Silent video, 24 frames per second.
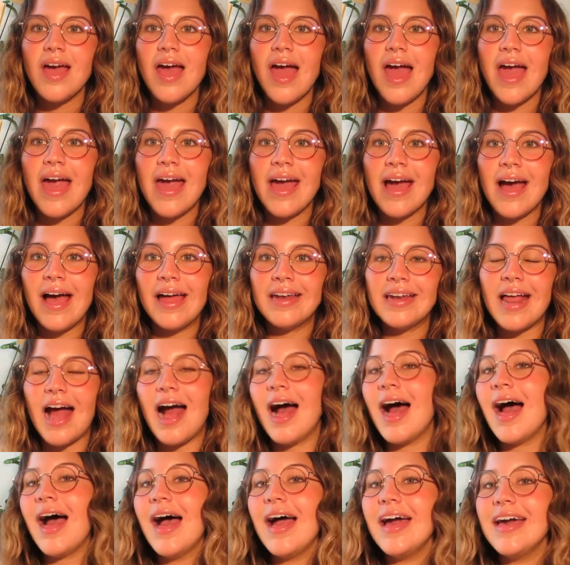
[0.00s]
And
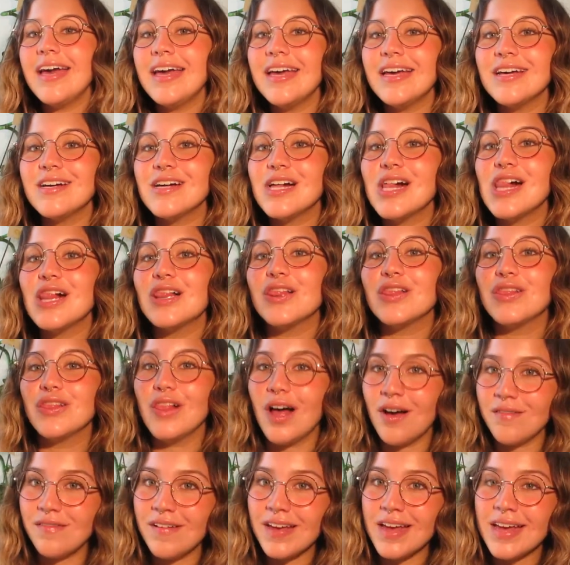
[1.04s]
I
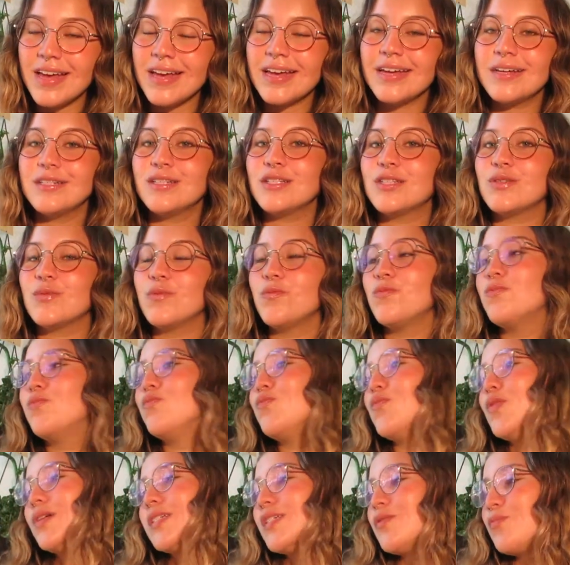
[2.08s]
love it. It
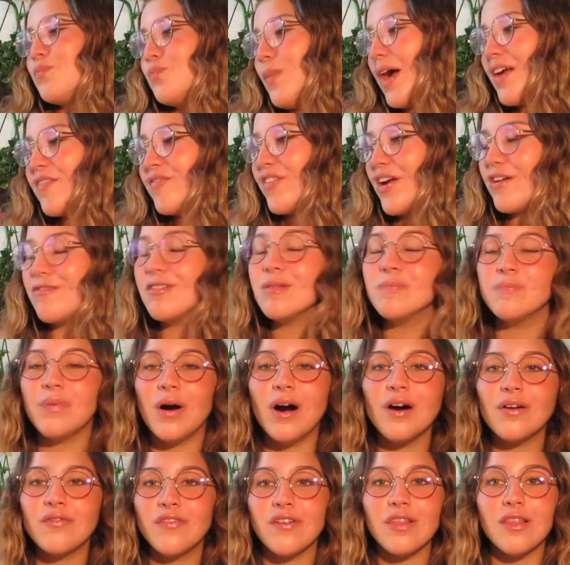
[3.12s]
was my favorite
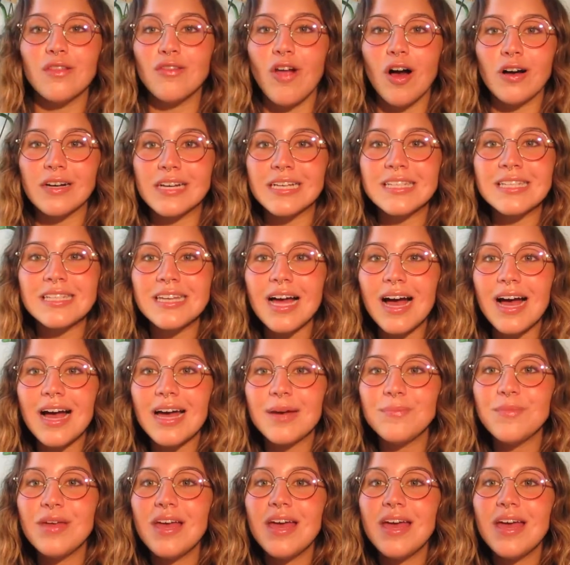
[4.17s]
book for the longest time.